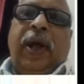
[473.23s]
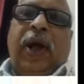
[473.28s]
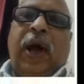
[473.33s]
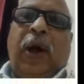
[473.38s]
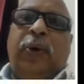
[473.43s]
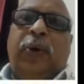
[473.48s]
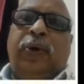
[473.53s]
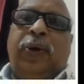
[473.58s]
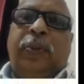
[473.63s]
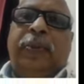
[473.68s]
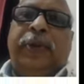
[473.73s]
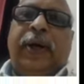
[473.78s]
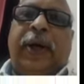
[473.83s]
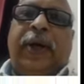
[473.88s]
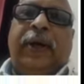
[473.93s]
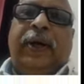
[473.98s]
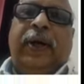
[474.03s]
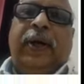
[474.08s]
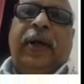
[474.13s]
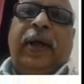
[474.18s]
Out of
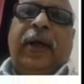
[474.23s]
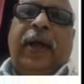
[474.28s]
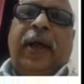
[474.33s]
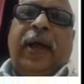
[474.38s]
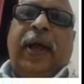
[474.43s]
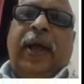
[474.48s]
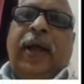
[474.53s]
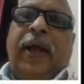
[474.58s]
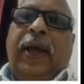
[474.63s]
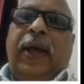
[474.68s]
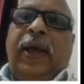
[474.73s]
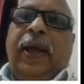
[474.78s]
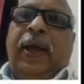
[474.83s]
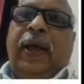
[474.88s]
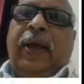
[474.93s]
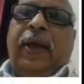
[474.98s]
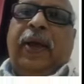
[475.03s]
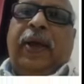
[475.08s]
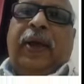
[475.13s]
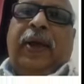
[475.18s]
that,
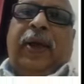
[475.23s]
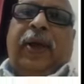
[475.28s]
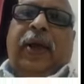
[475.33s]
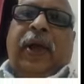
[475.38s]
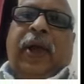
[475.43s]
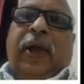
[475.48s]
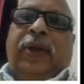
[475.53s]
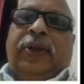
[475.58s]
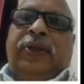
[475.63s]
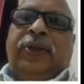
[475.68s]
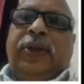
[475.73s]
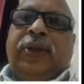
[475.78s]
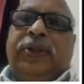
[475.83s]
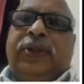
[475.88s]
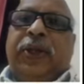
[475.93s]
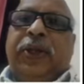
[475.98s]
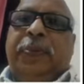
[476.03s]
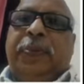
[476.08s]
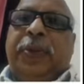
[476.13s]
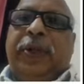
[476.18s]

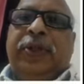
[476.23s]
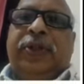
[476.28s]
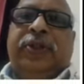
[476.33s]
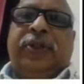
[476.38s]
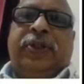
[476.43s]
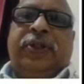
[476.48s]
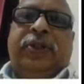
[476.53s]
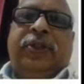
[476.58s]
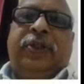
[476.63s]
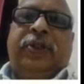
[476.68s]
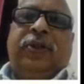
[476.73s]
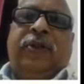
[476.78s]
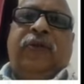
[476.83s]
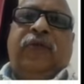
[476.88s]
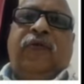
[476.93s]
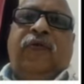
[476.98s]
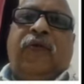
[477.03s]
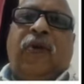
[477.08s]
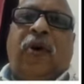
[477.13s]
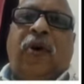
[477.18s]
16 pins
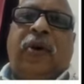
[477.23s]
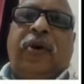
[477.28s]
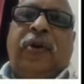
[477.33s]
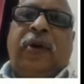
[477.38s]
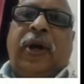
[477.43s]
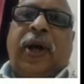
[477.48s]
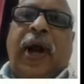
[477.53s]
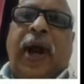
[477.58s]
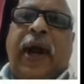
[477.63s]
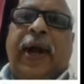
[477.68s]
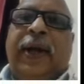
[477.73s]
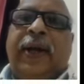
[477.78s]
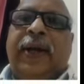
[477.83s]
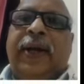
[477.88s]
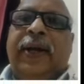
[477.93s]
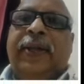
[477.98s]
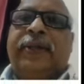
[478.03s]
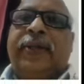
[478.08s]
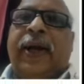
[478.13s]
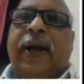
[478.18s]
for
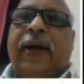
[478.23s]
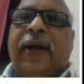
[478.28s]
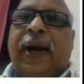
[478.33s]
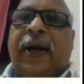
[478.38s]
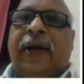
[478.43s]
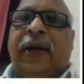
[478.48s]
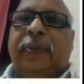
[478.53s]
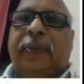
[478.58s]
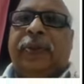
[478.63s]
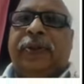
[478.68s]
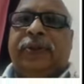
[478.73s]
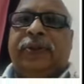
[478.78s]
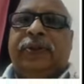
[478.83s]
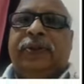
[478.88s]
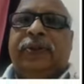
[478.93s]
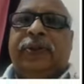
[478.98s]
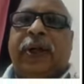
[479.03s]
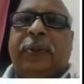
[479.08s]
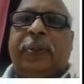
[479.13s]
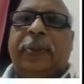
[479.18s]
address and data bus.
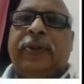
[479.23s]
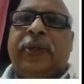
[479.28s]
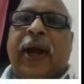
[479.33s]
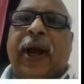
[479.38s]
That means